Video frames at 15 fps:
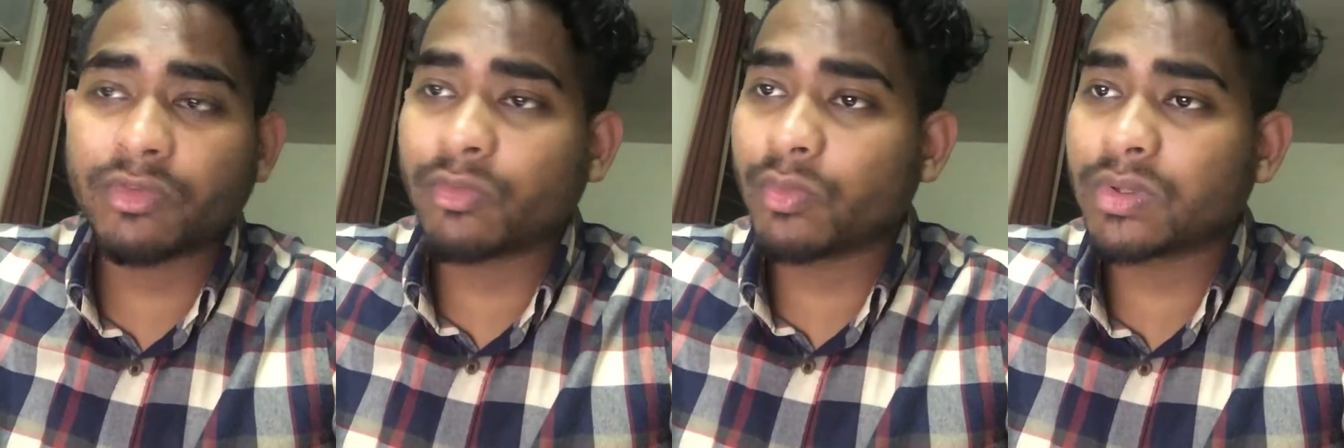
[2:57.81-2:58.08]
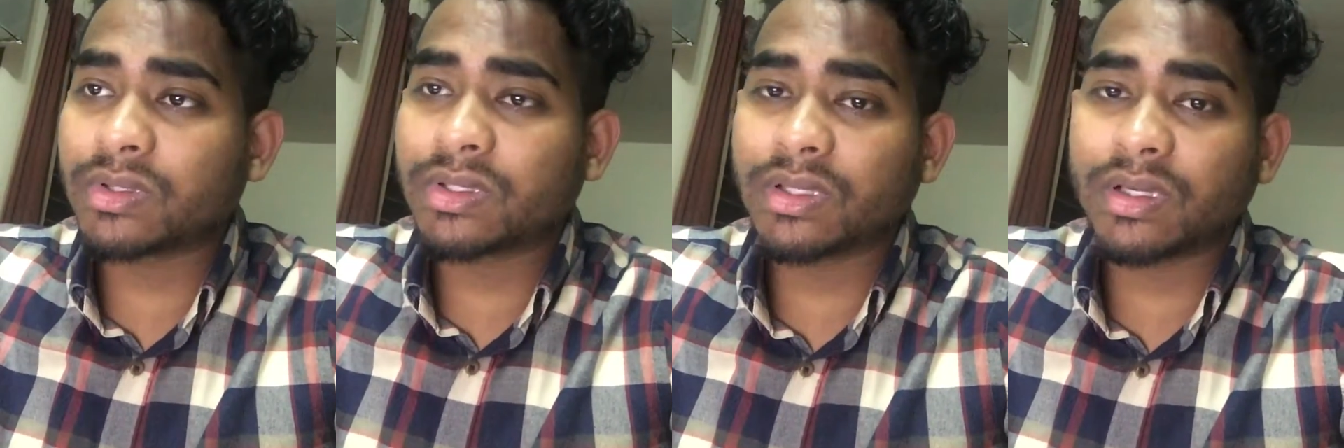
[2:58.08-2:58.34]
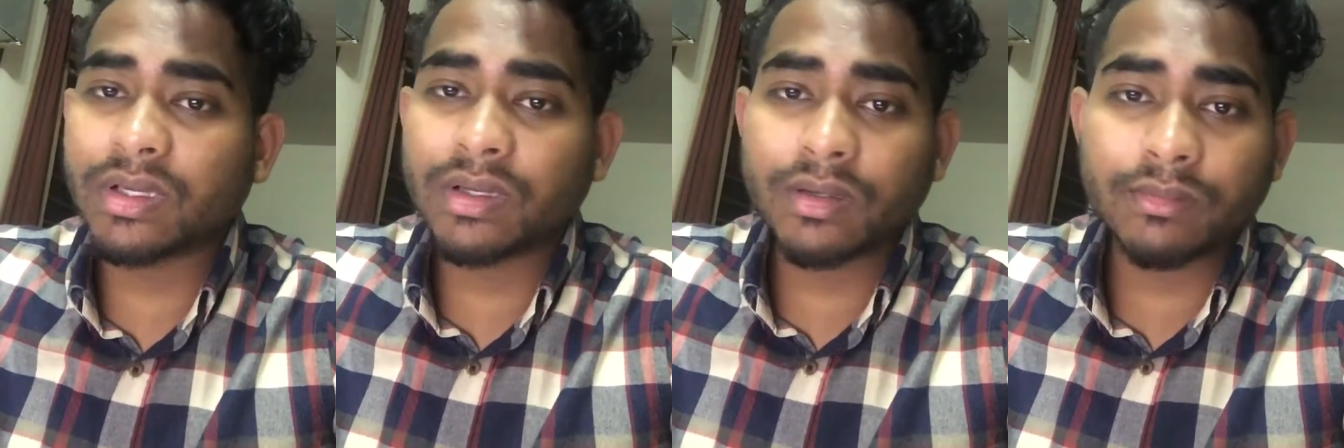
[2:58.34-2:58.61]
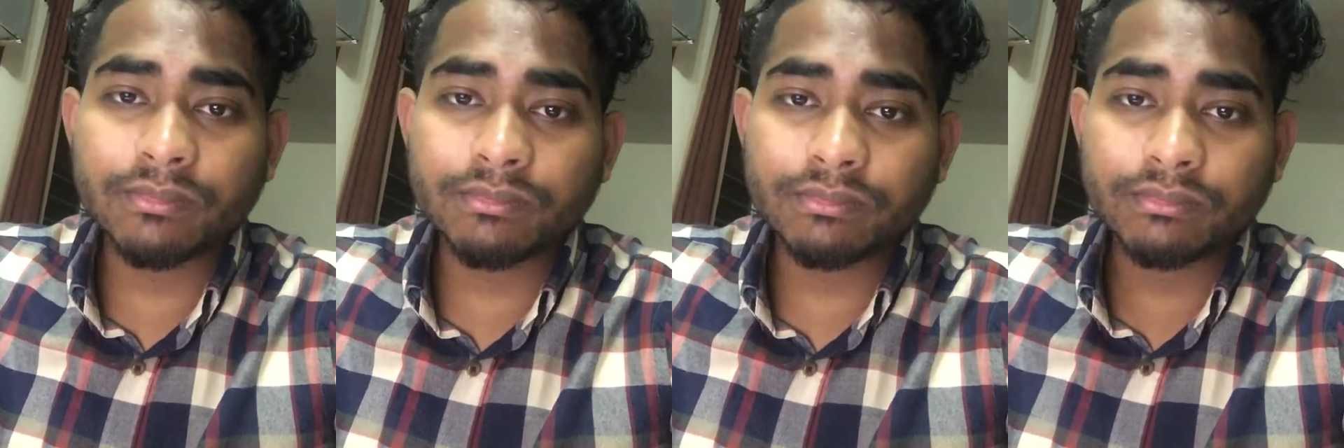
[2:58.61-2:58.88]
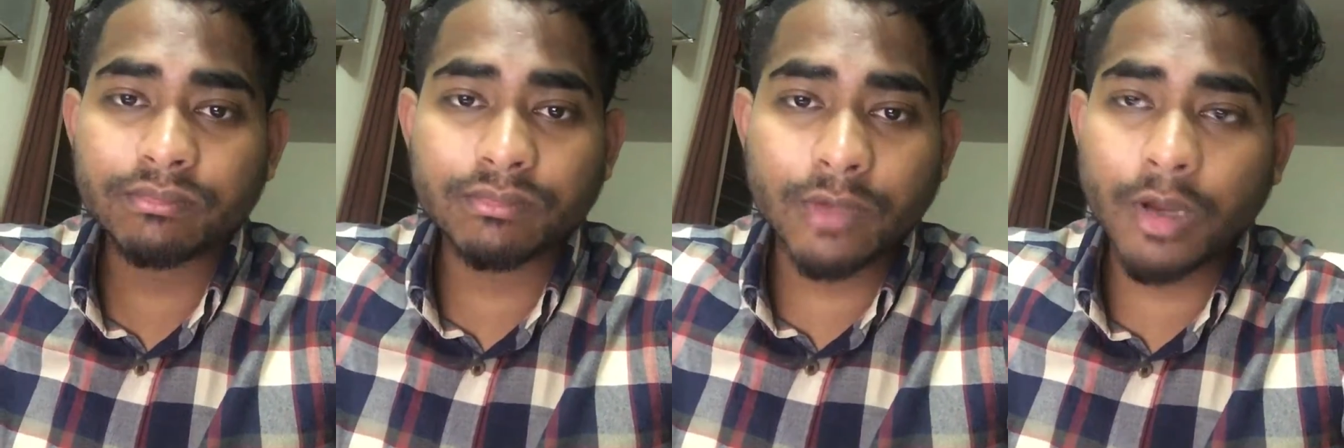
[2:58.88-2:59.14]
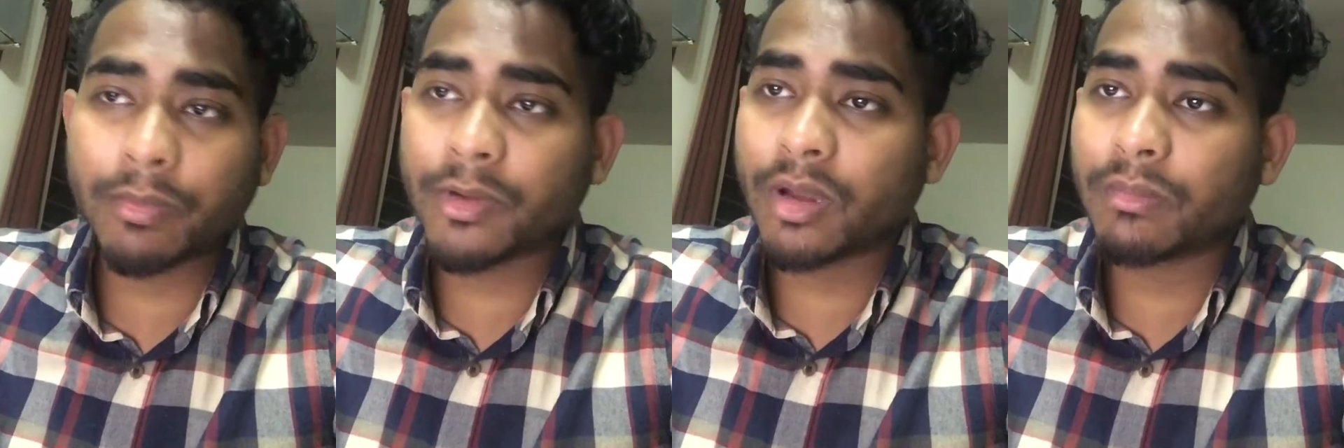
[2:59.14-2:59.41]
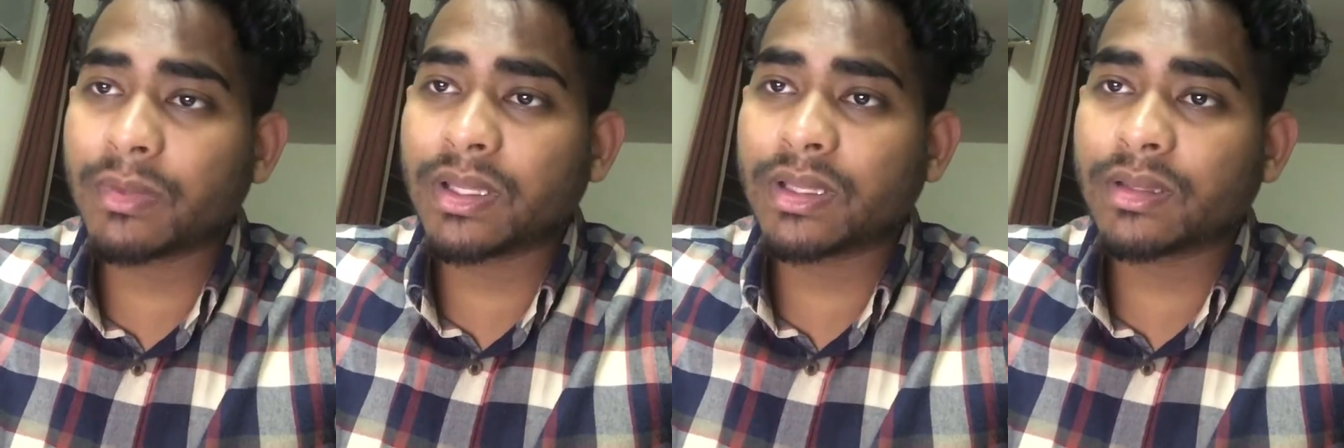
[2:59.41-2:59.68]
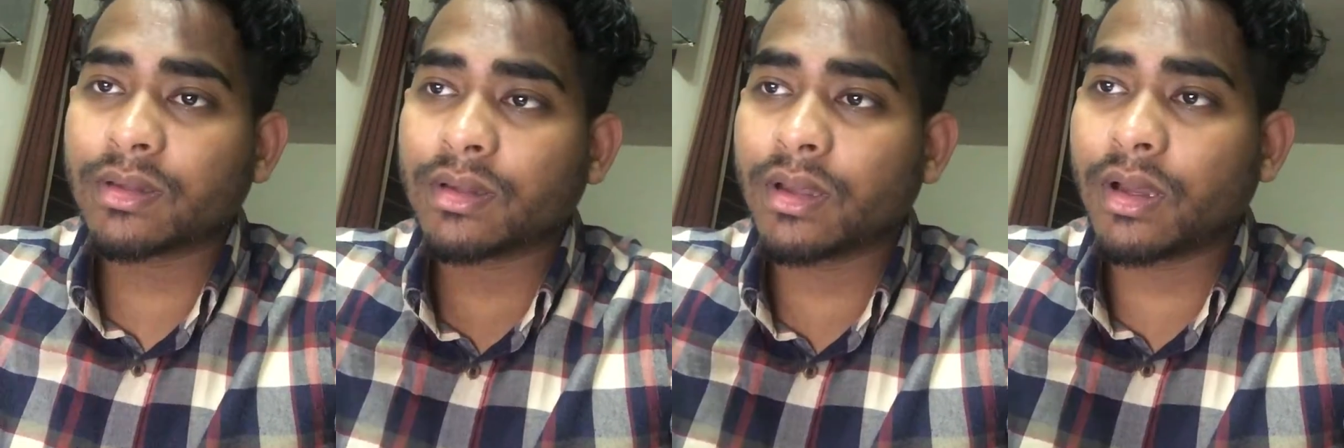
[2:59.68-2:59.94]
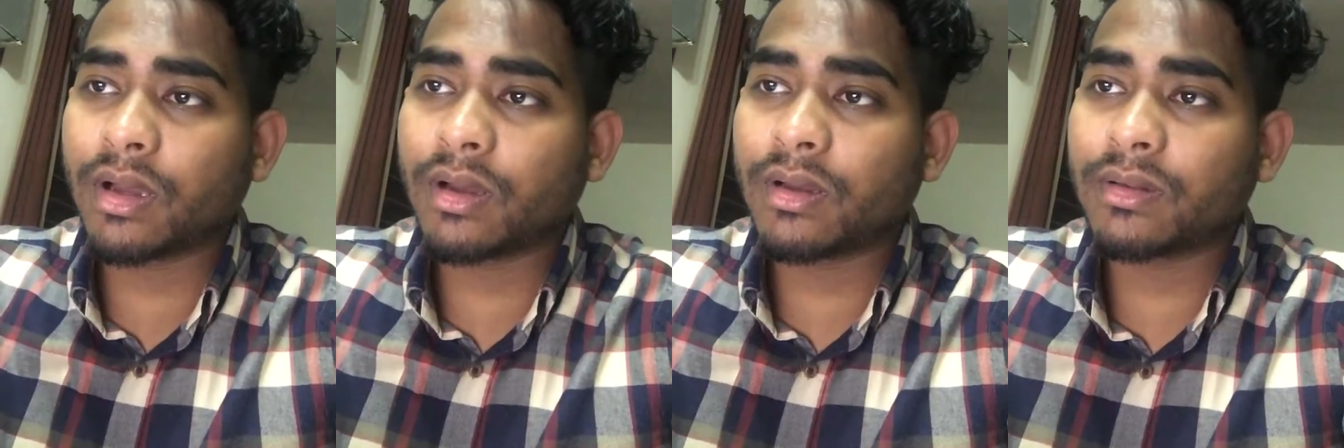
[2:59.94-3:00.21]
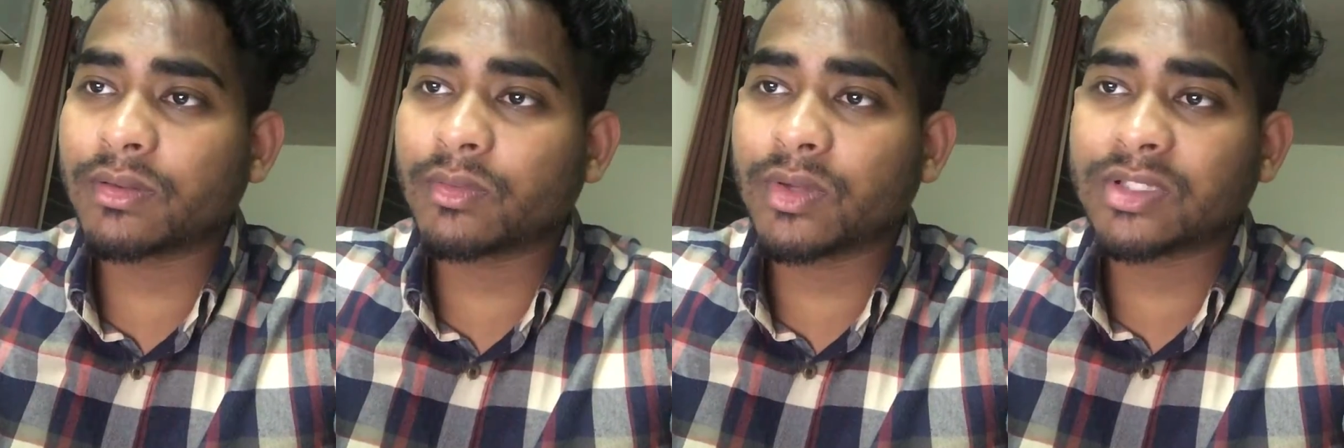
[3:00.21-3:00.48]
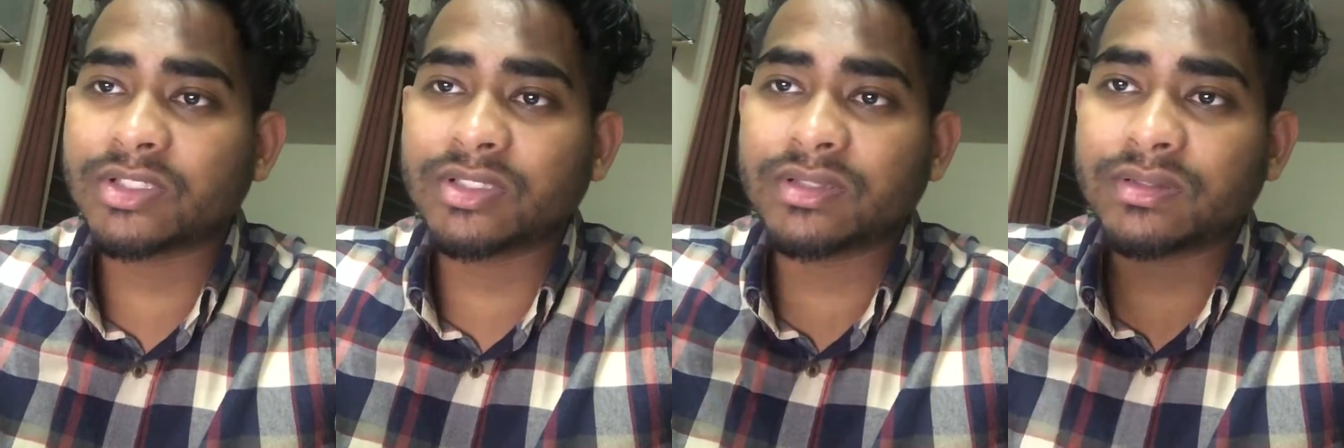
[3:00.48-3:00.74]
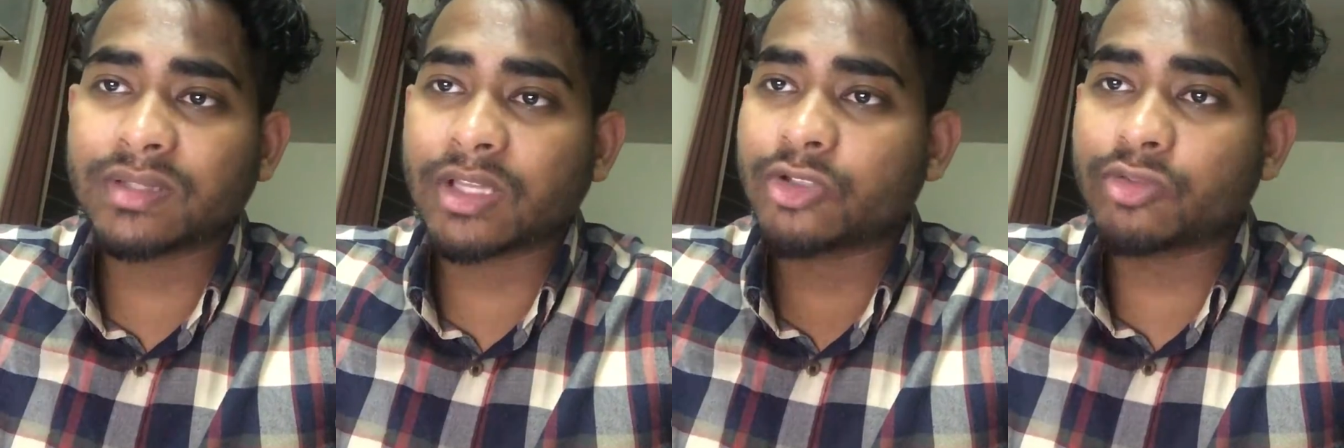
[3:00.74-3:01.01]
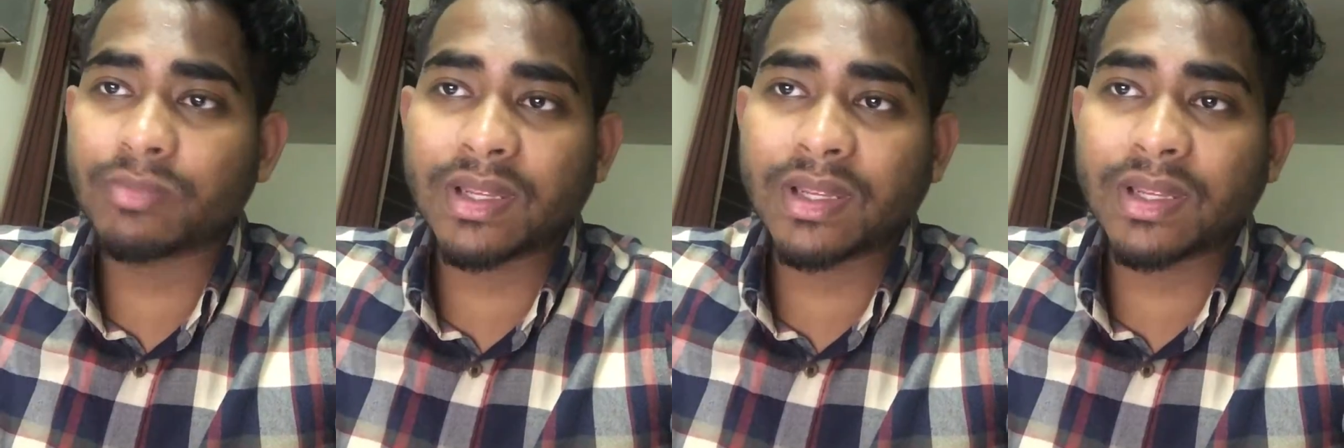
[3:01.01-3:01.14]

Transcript: with the upcoming question that you